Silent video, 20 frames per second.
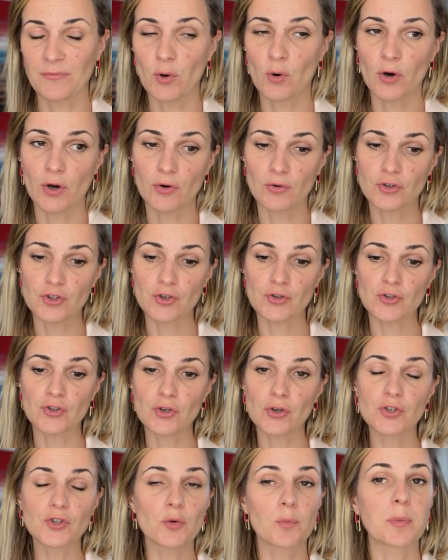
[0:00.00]
or choose
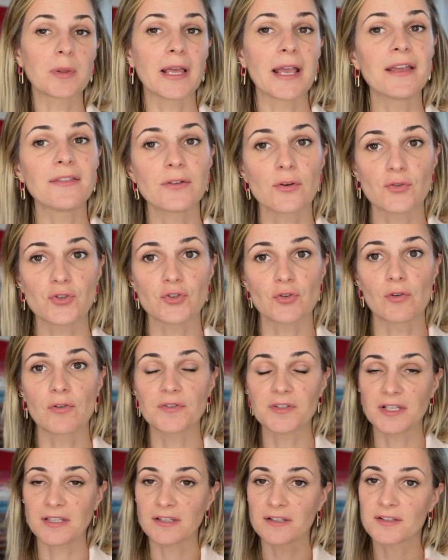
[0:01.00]
not to play those
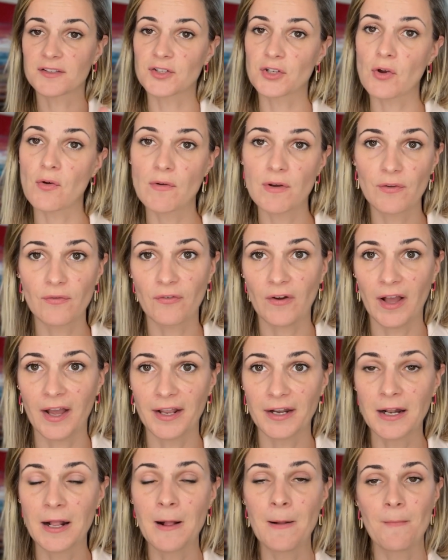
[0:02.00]
roles, and that's totally fine.